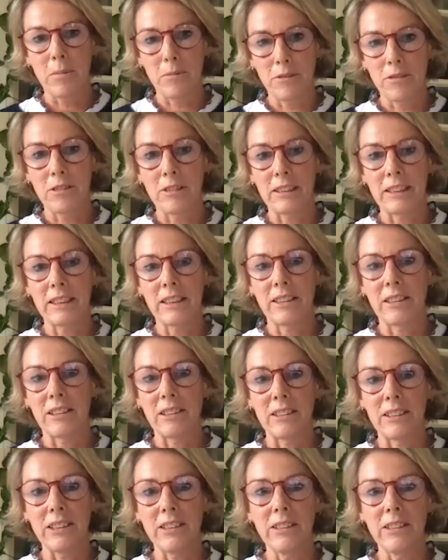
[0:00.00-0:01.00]
For a
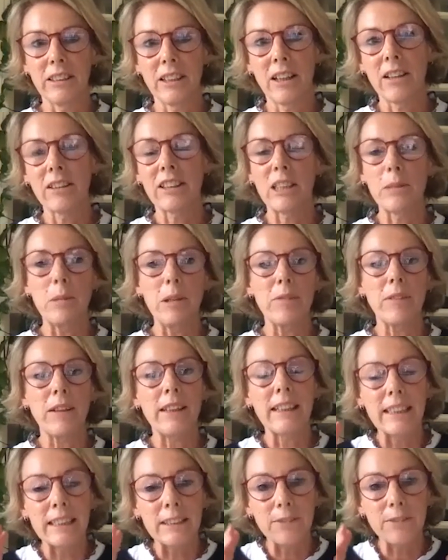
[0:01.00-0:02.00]
start, you can hardly move. I
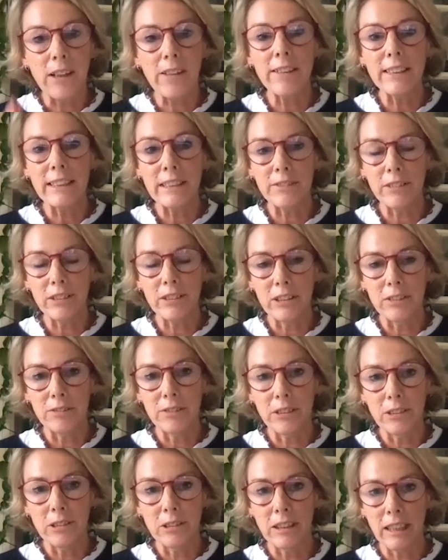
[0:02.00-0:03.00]
think it's very difficult for
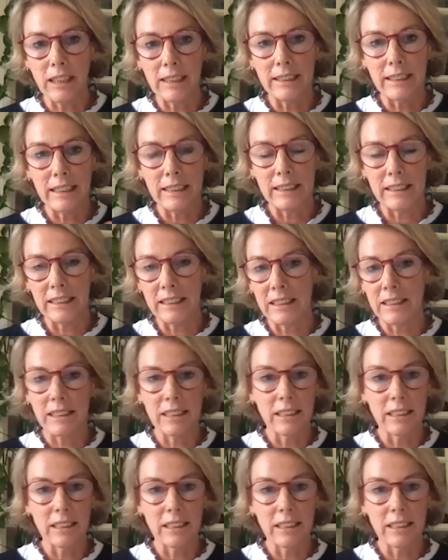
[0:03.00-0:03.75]
organizations to